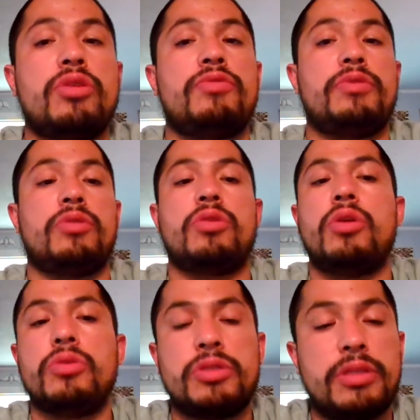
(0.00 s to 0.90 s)
you feel
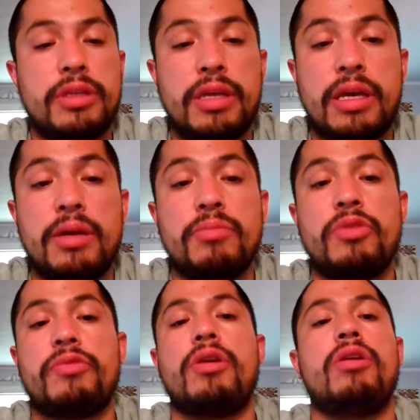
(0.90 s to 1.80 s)
close to them,
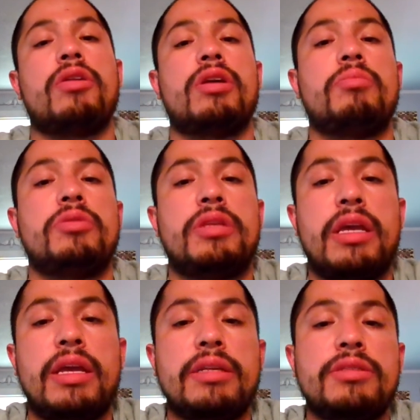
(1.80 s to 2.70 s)
you've gone on a couple
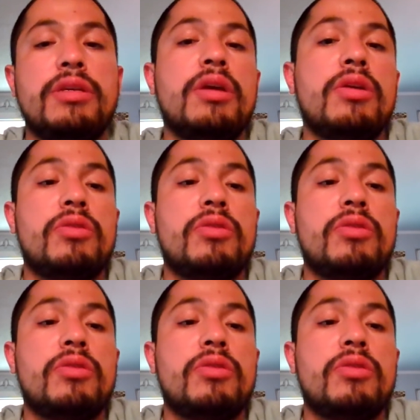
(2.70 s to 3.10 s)
dates,